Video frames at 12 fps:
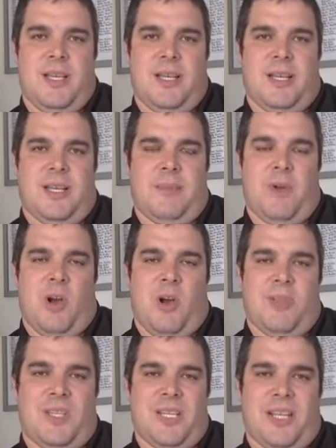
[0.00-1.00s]

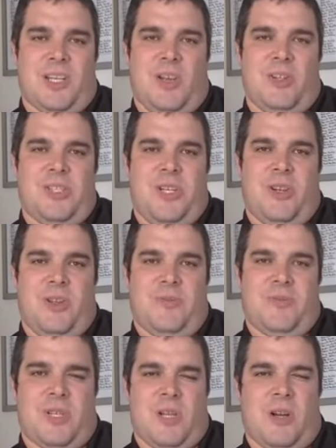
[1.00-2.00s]
all the technology and all
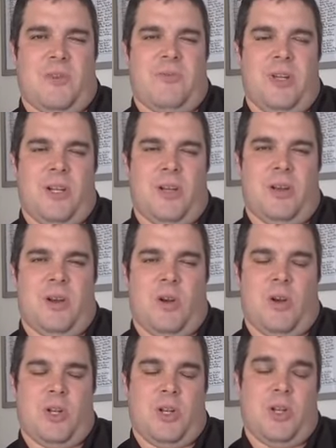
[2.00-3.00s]
the photography and
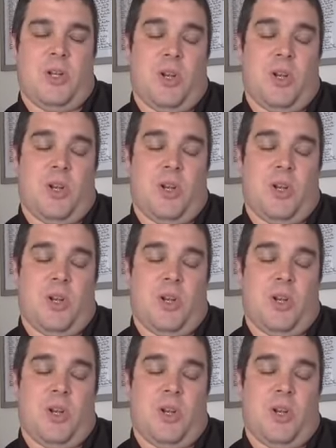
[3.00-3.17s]
art